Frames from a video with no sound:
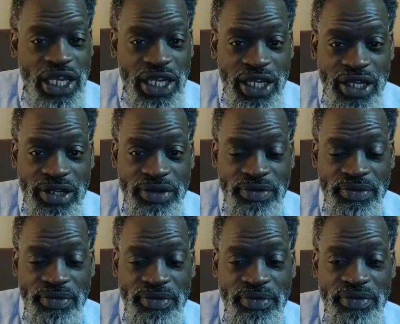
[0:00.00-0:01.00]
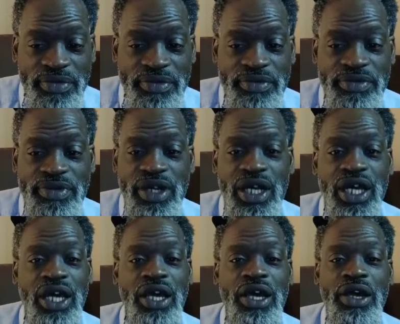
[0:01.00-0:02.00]
I'm telling you, that's my firm
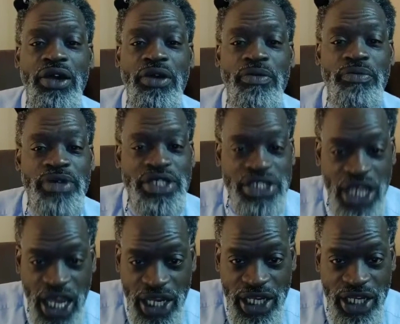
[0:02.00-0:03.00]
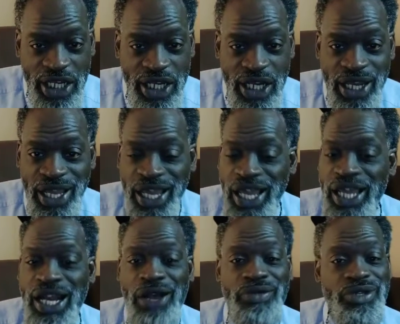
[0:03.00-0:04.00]
belief. Ms. Jackie, and
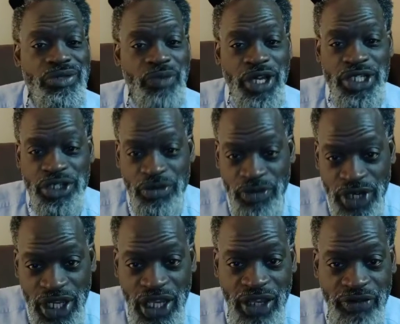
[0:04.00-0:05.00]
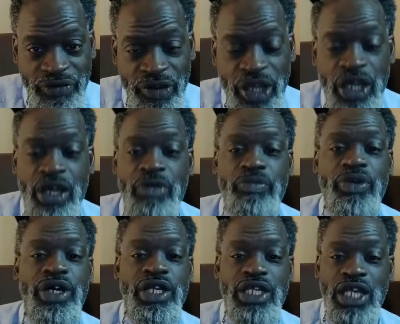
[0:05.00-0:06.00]
I respect your belief.
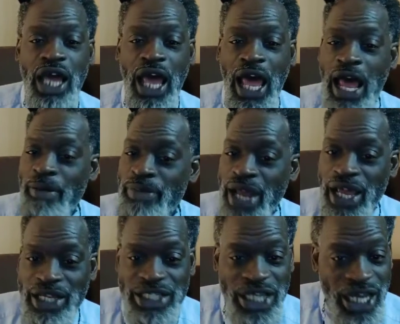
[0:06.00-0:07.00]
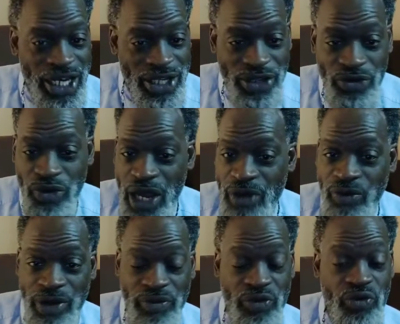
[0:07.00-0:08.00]
But I'm not telling you why
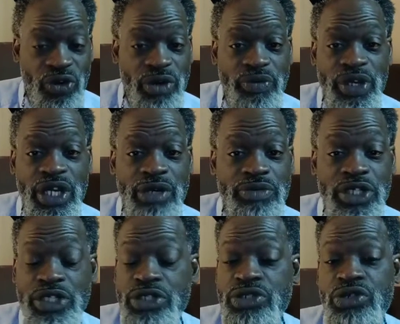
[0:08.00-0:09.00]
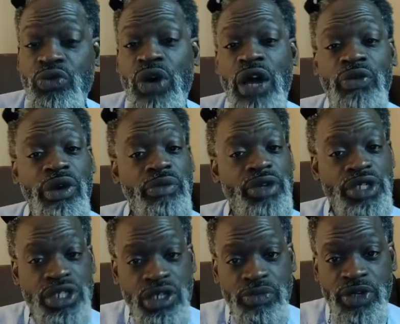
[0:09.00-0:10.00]
women want to become teachers or why women
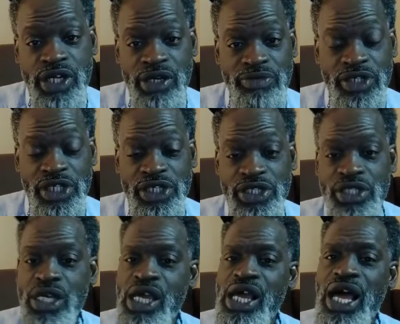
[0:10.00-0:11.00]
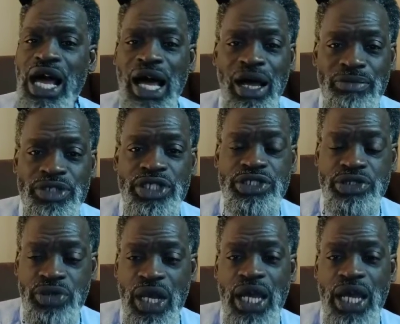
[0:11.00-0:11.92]
should become teachers. I'm just trying.